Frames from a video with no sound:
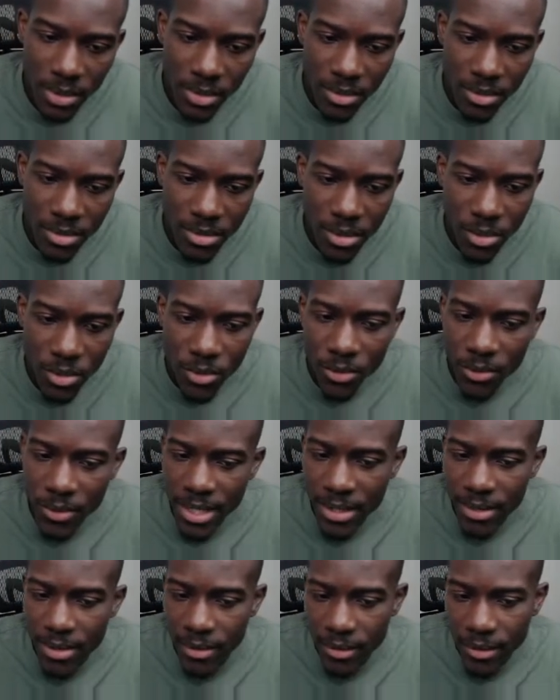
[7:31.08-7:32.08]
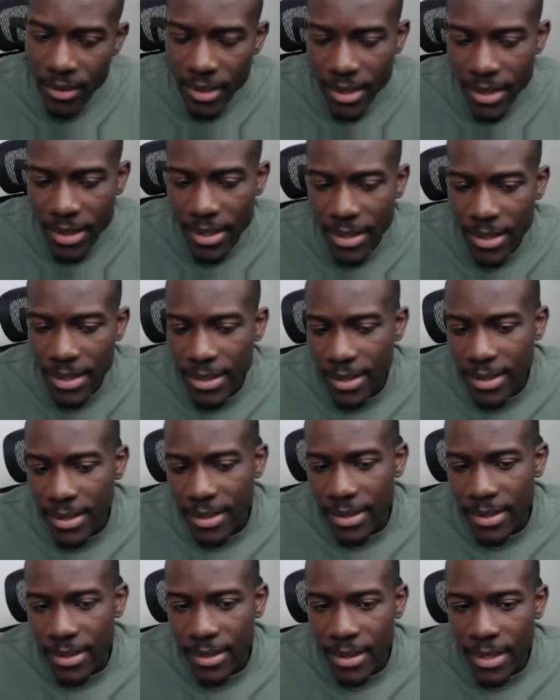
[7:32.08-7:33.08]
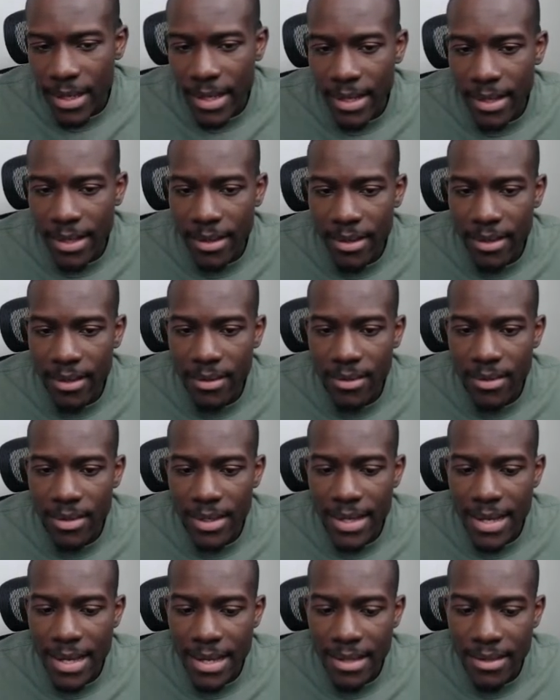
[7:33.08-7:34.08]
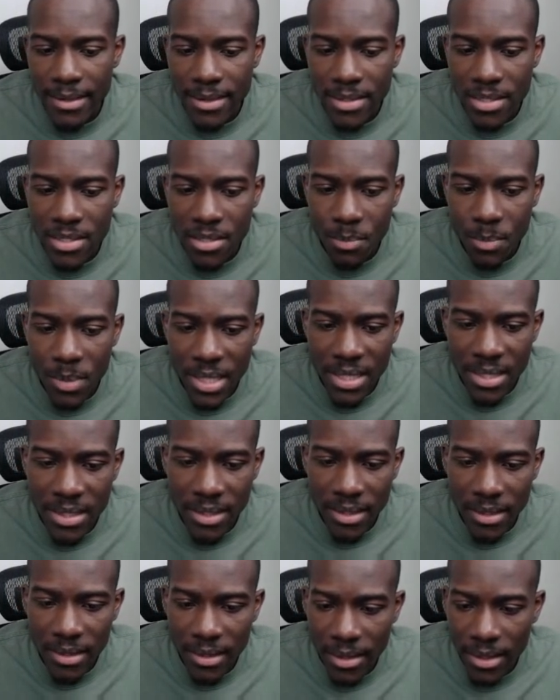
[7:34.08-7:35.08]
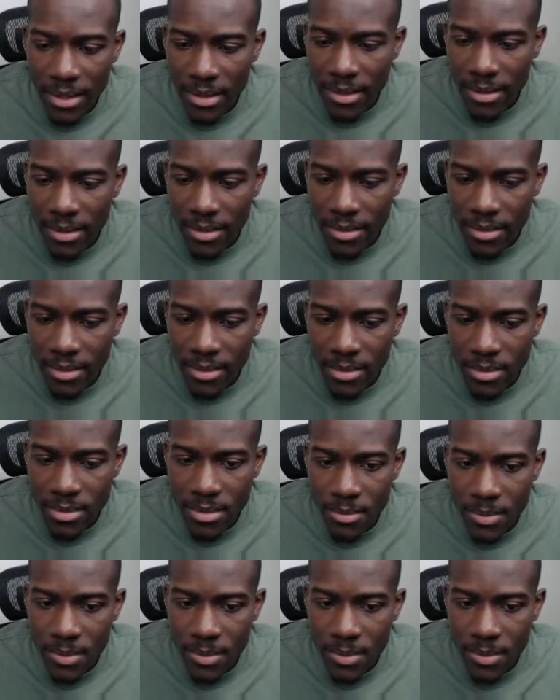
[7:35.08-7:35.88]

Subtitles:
So here, and the guy that's speaking is, let